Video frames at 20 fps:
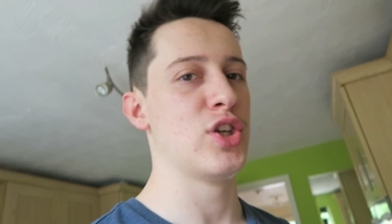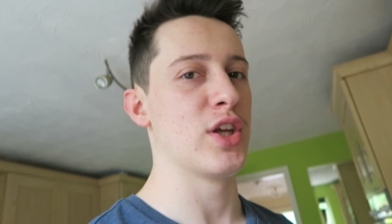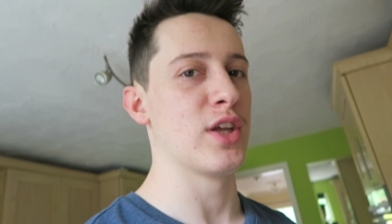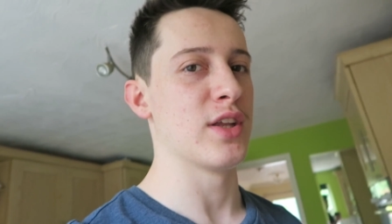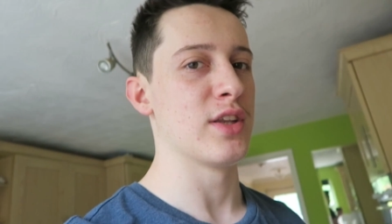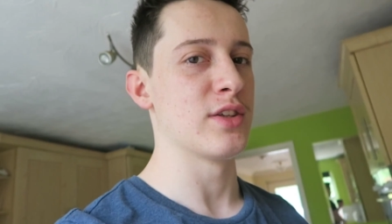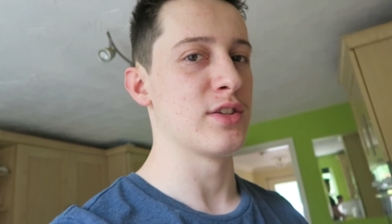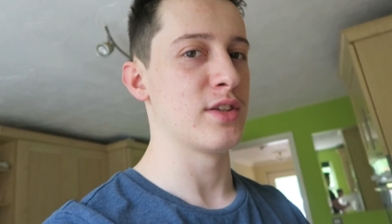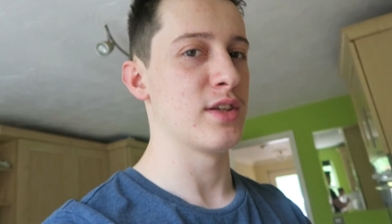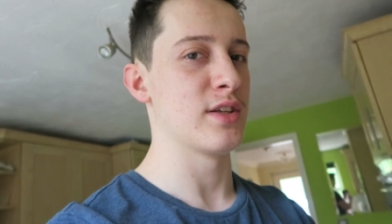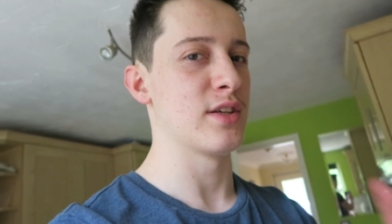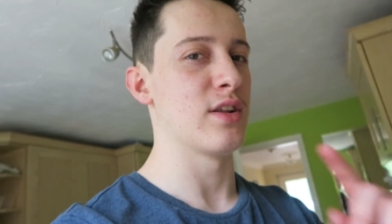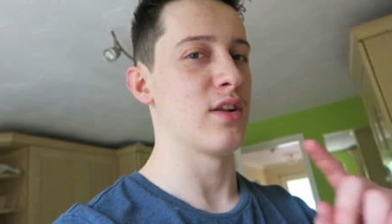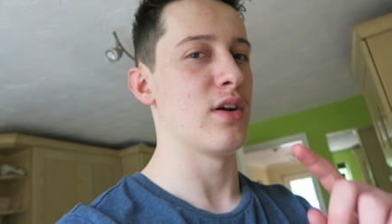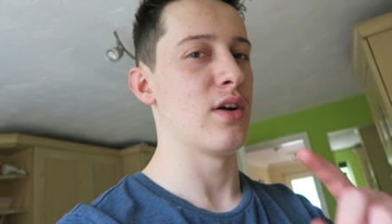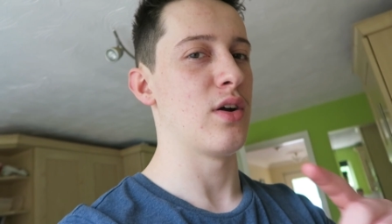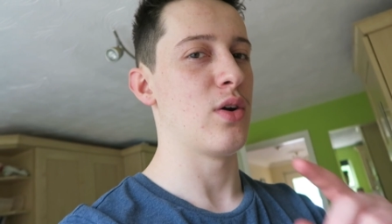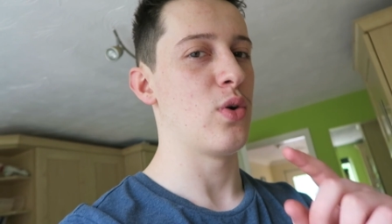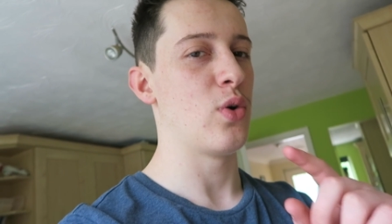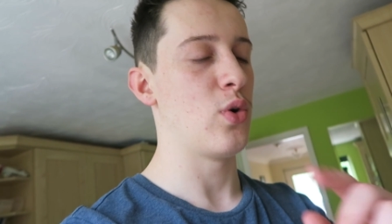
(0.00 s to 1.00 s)
chicken
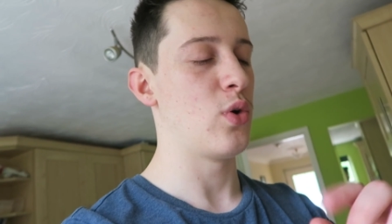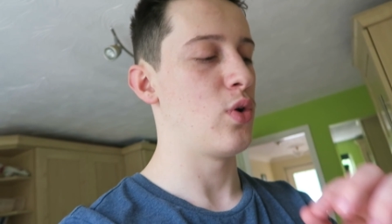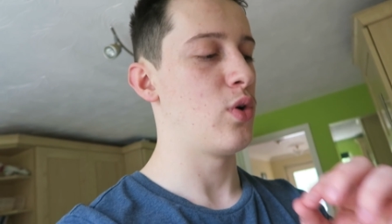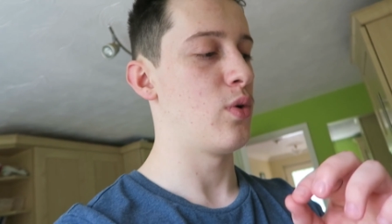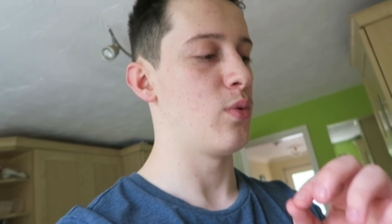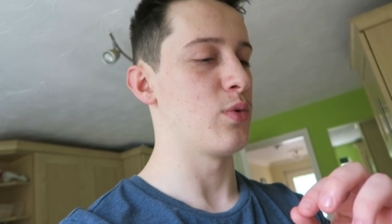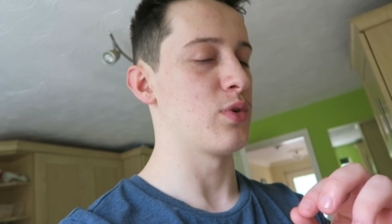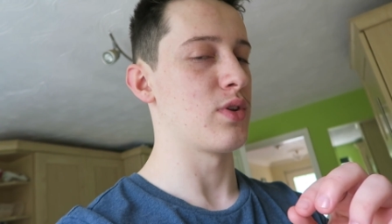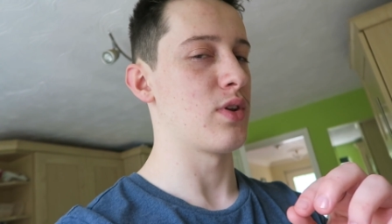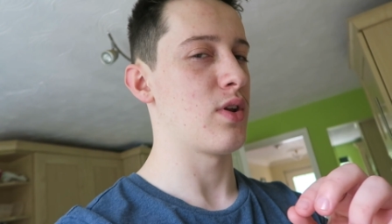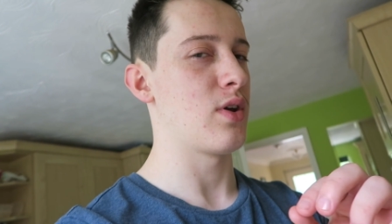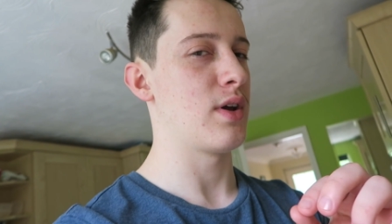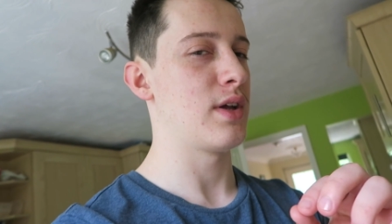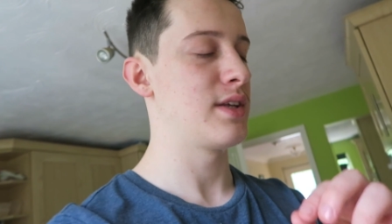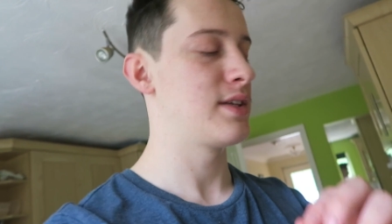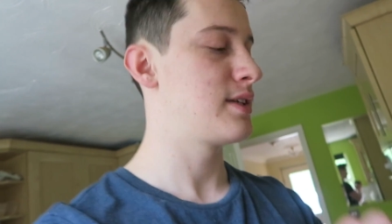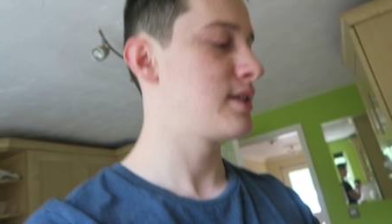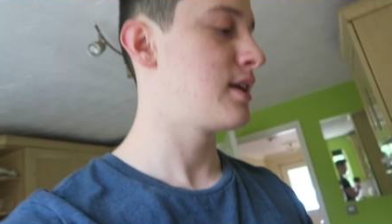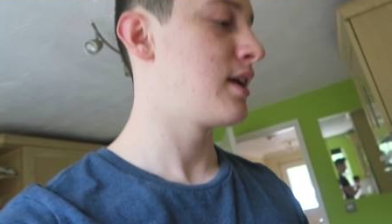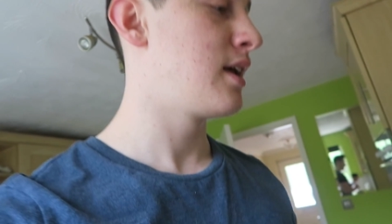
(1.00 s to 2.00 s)
sizzler. Oh, was
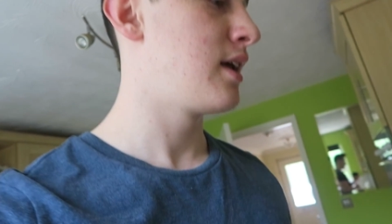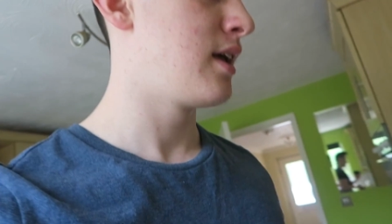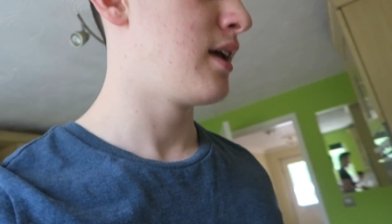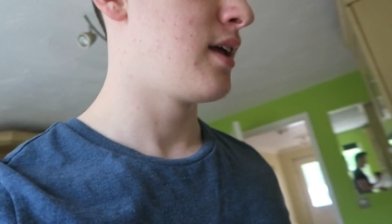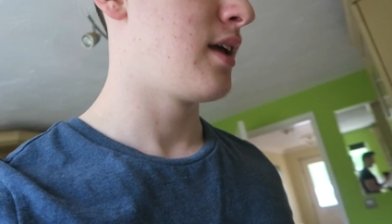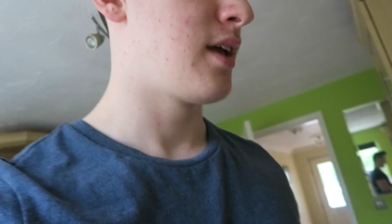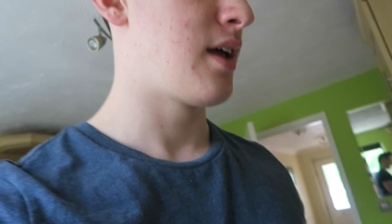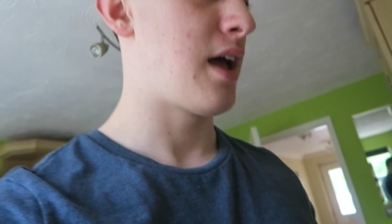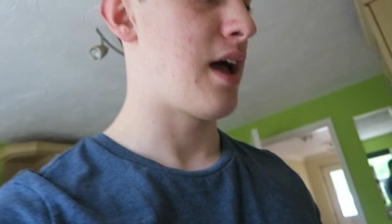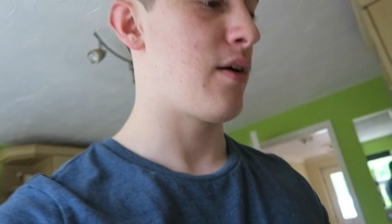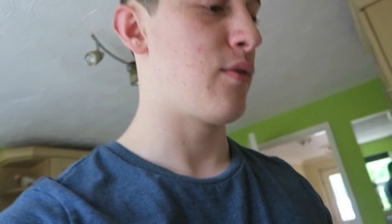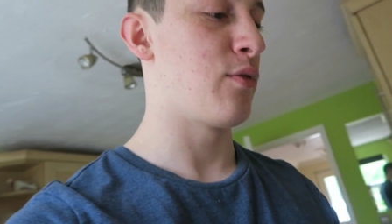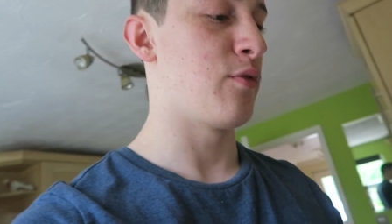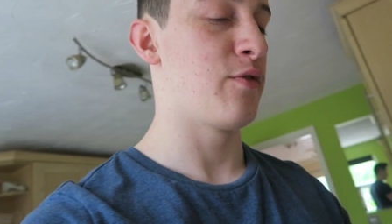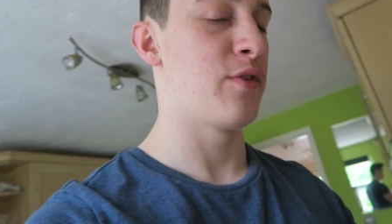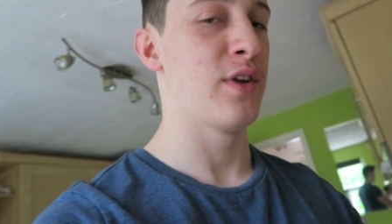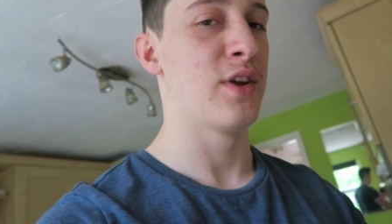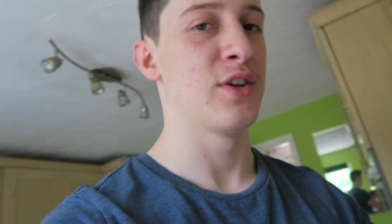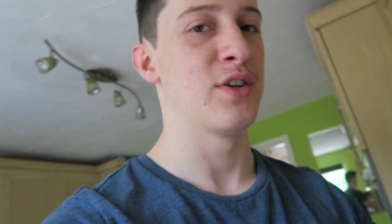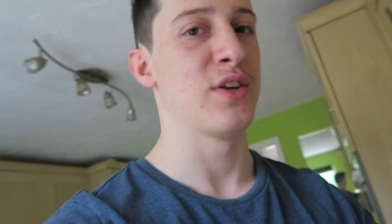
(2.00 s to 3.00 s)
nice.
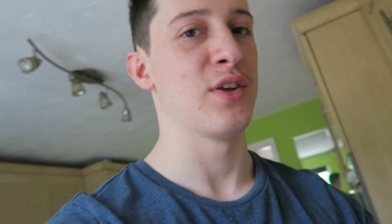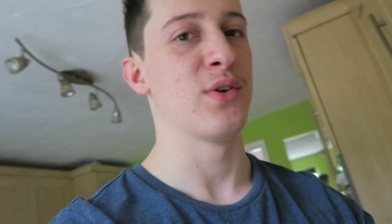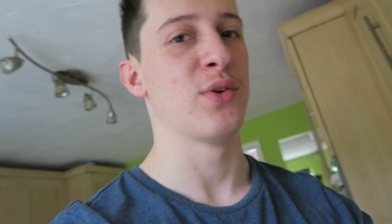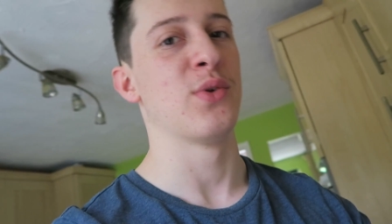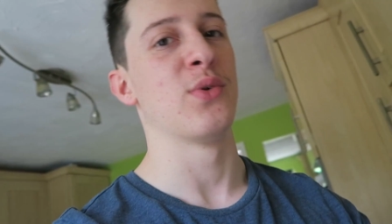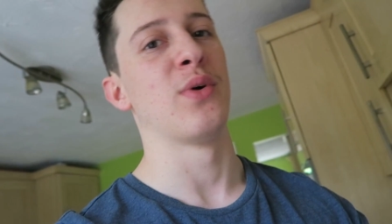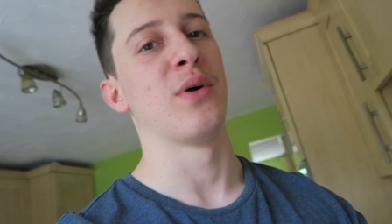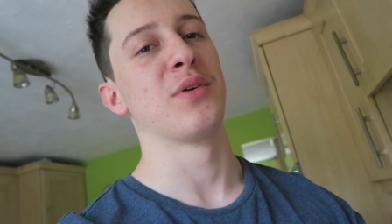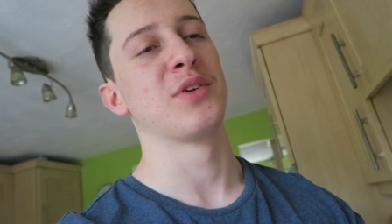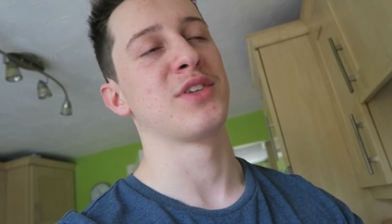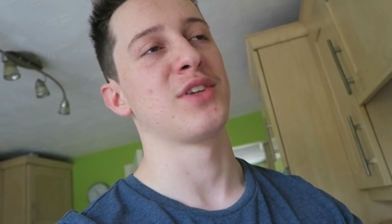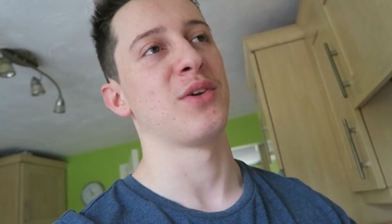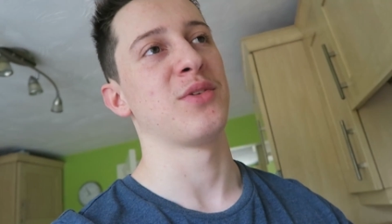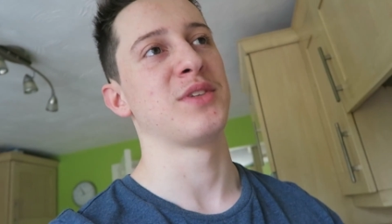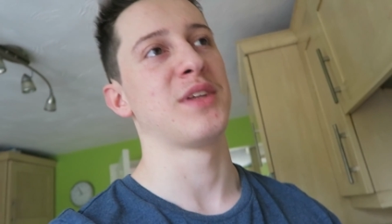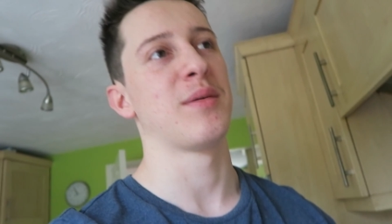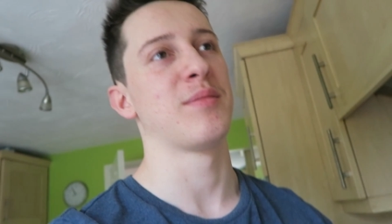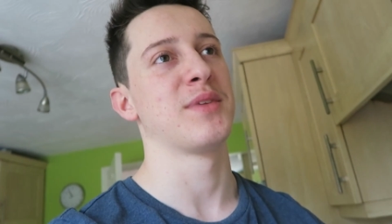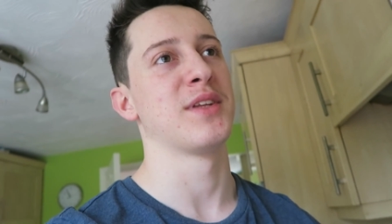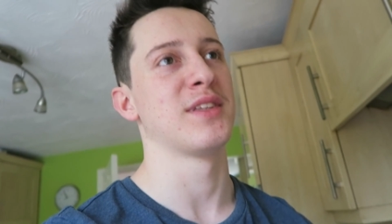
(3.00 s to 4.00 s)
Haven't finished it all, I was
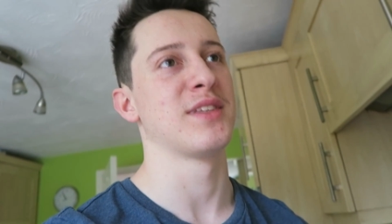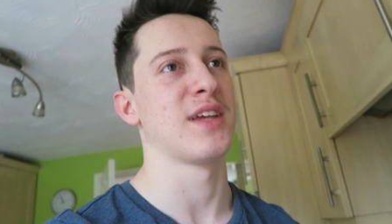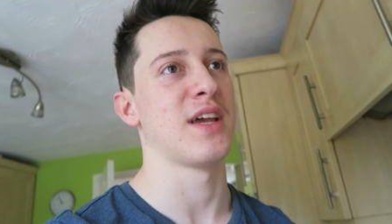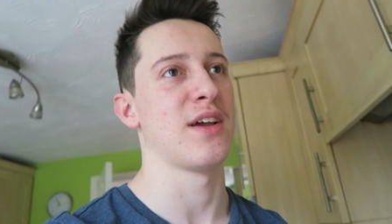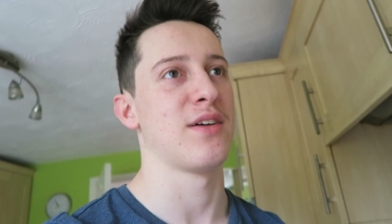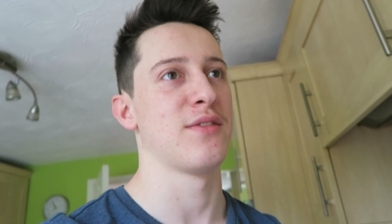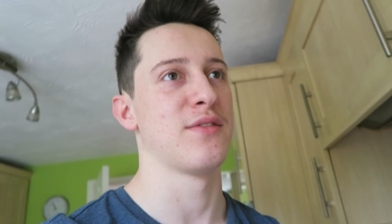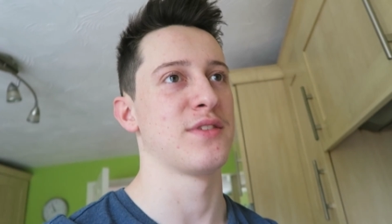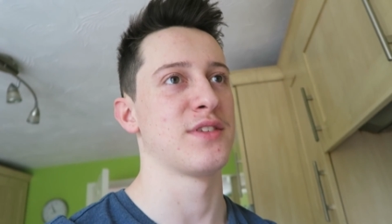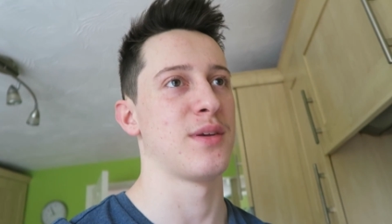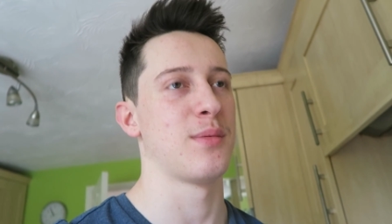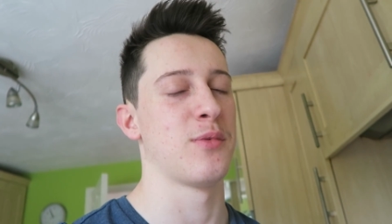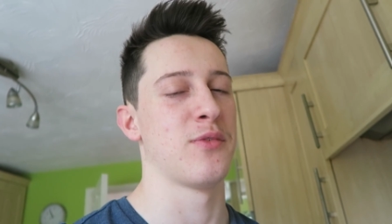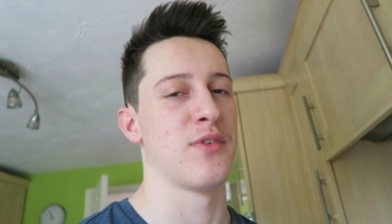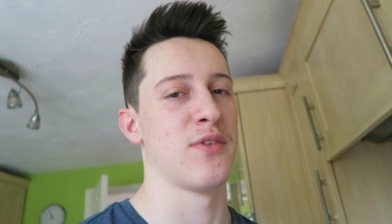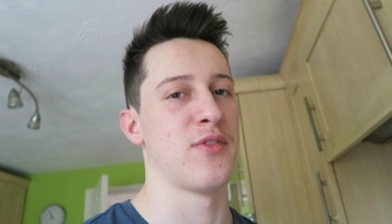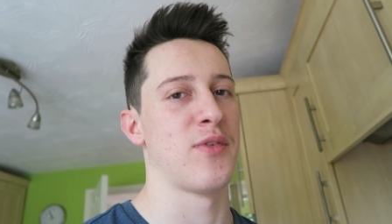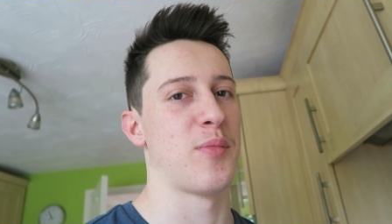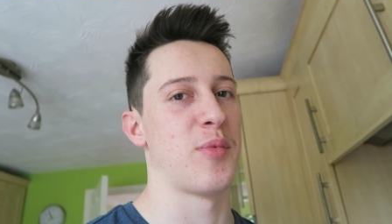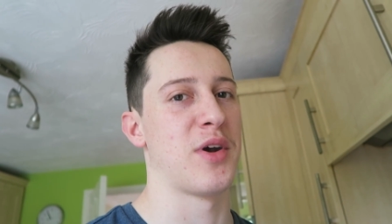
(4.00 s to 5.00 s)
so tempted to have some
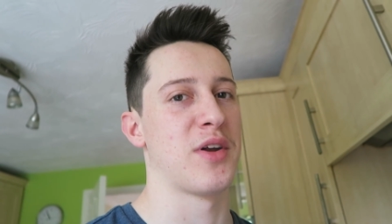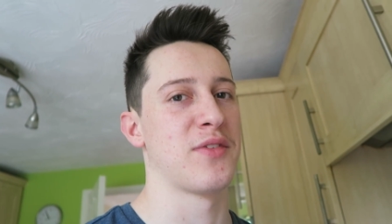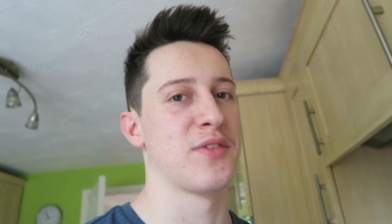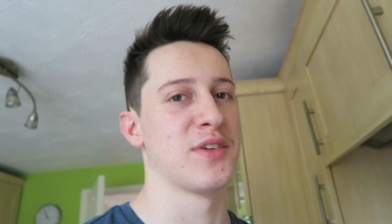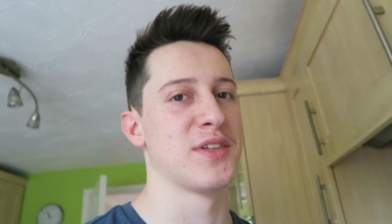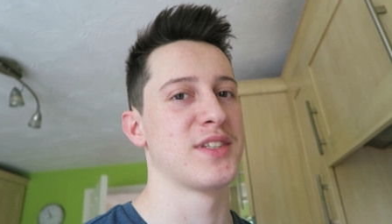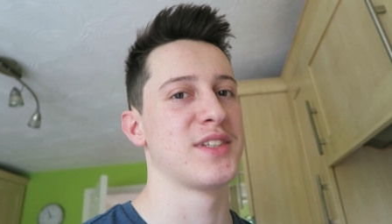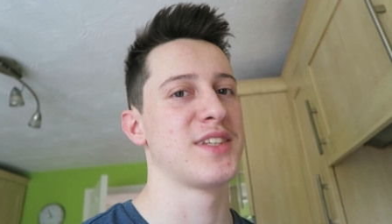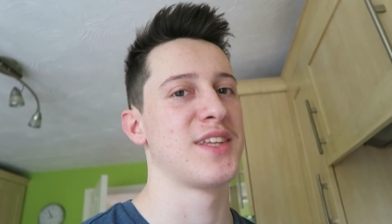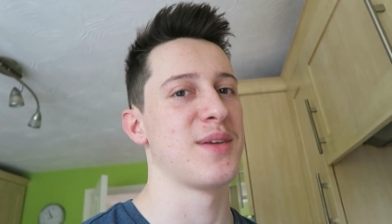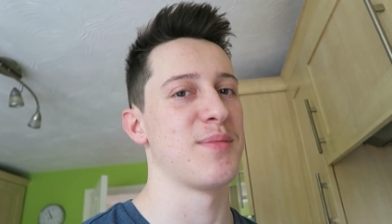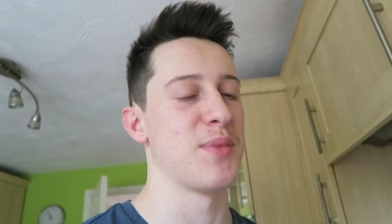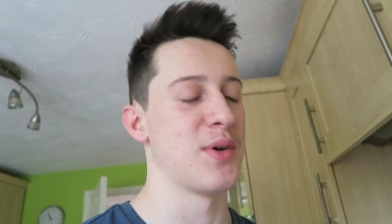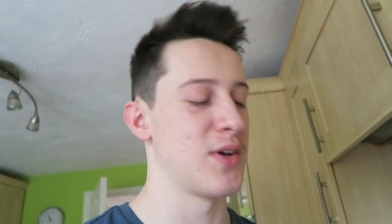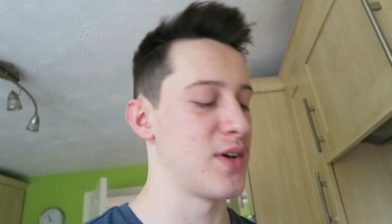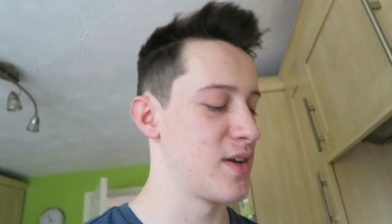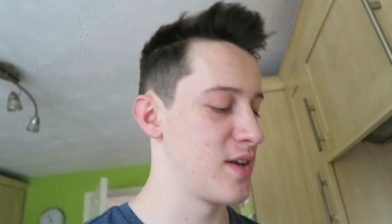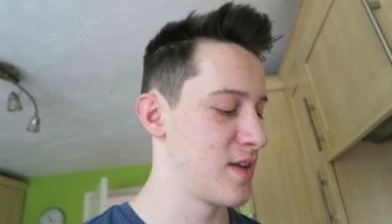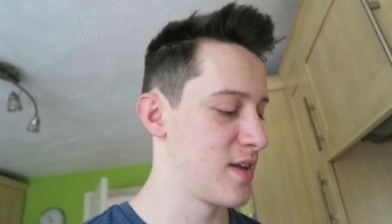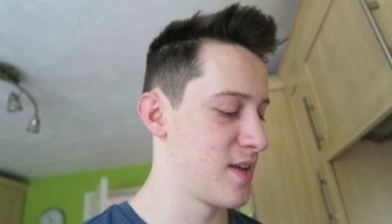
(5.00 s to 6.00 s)
of it for breakfast,
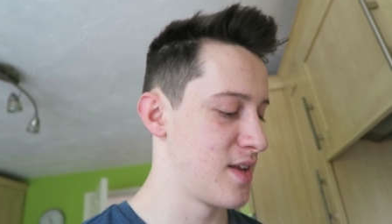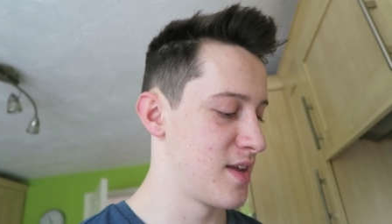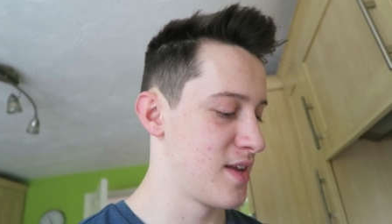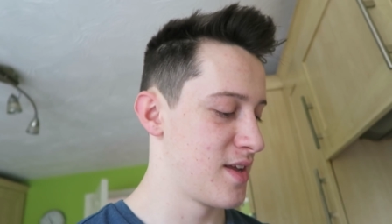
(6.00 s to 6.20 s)
but